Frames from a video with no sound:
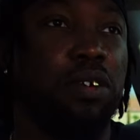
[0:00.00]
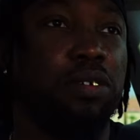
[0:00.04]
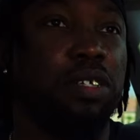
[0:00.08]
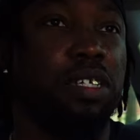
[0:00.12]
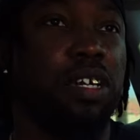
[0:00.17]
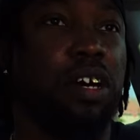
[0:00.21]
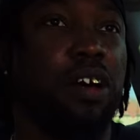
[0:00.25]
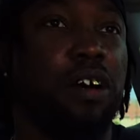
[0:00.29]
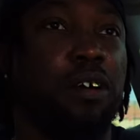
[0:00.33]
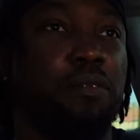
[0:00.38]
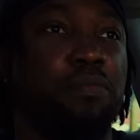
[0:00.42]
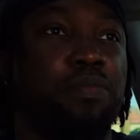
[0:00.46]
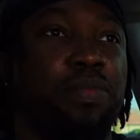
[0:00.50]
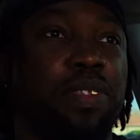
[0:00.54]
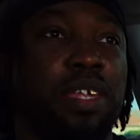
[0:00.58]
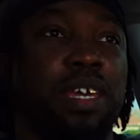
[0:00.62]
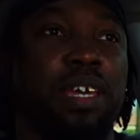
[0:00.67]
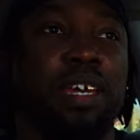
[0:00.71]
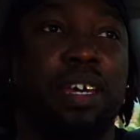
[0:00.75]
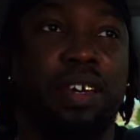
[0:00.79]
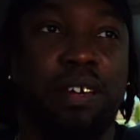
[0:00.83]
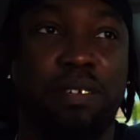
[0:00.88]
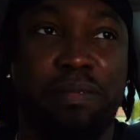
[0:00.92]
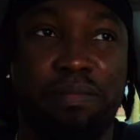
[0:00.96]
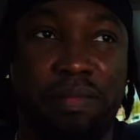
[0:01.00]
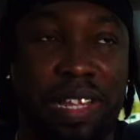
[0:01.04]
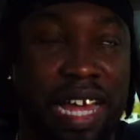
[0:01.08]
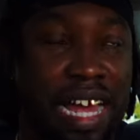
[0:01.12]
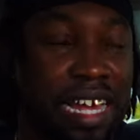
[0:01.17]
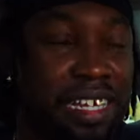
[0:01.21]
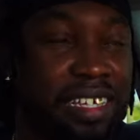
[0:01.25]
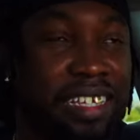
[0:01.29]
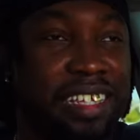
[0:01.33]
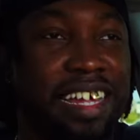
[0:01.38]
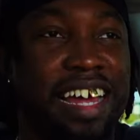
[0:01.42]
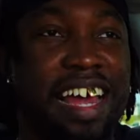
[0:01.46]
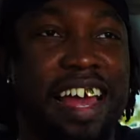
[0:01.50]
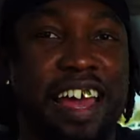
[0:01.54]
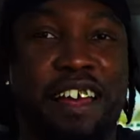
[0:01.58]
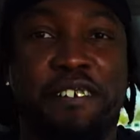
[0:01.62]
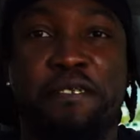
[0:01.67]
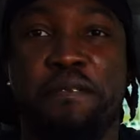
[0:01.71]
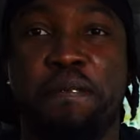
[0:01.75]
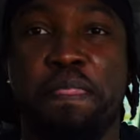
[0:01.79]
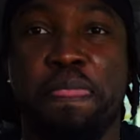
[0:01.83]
So that's that.